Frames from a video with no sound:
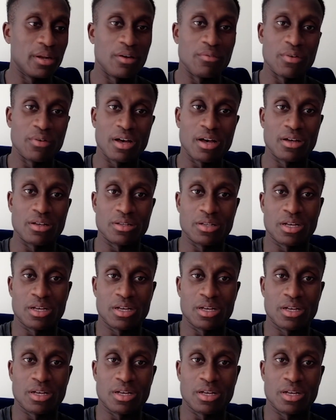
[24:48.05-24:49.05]
of
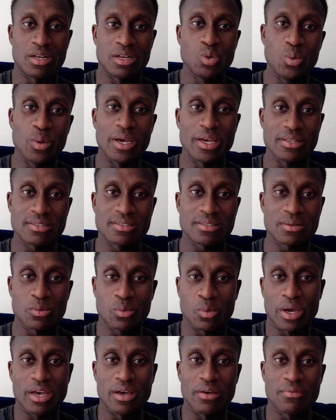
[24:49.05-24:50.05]
a two-way
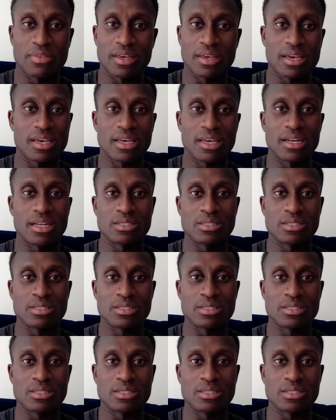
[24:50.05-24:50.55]
way of thinking,